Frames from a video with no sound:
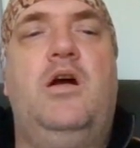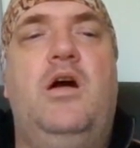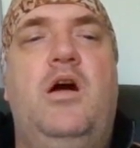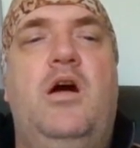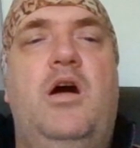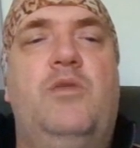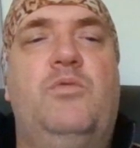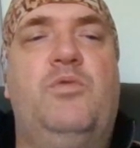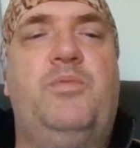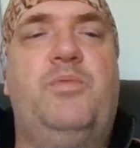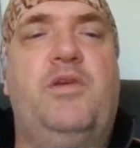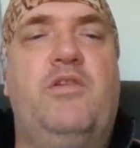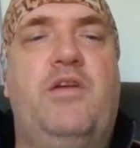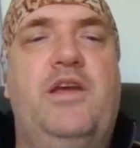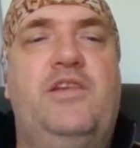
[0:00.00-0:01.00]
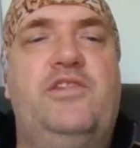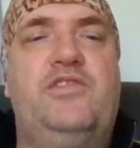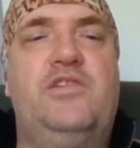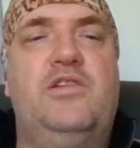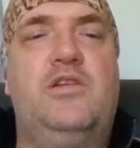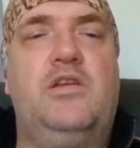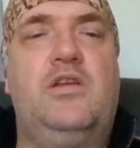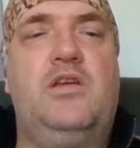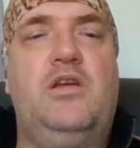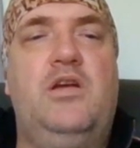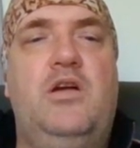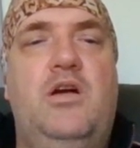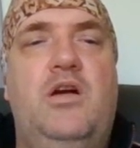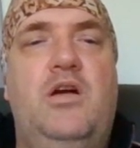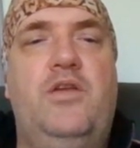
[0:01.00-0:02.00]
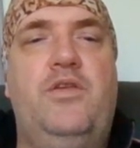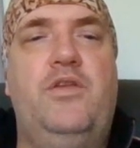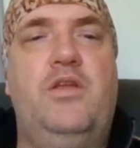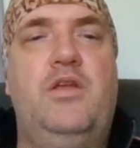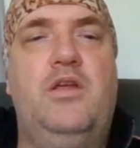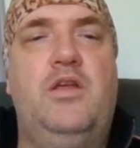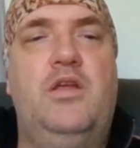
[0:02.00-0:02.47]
Con would be great. Con.